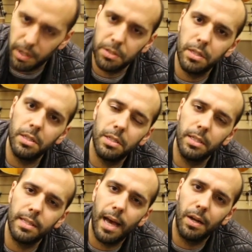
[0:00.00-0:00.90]
the rest of these
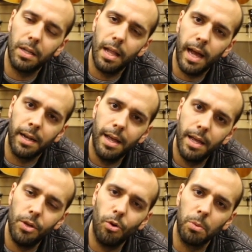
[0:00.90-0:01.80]
things out online
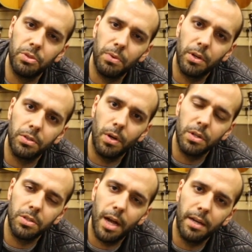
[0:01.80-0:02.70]
at
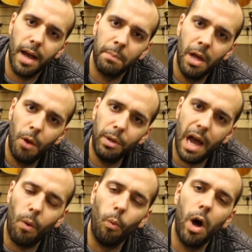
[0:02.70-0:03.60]
normansrareguitars.com. We
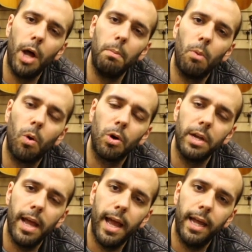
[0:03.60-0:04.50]
got one more
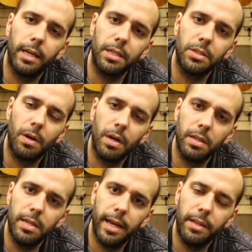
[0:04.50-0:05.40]
day, a guitar of
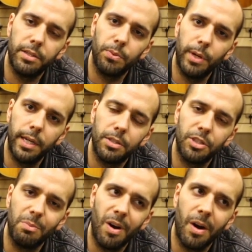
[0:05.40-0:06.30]
the day this week. It's
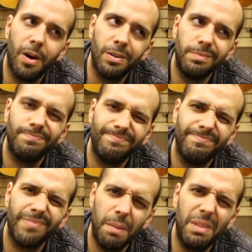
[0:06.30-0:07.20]
tomorrow.
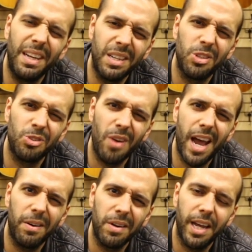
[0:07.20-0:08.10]
I'm thinking it's
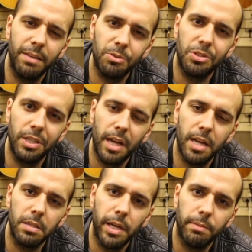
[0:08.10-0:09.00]
Straturday. We'll see you
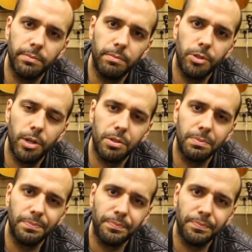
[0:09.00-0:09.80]
guys then. Cheers.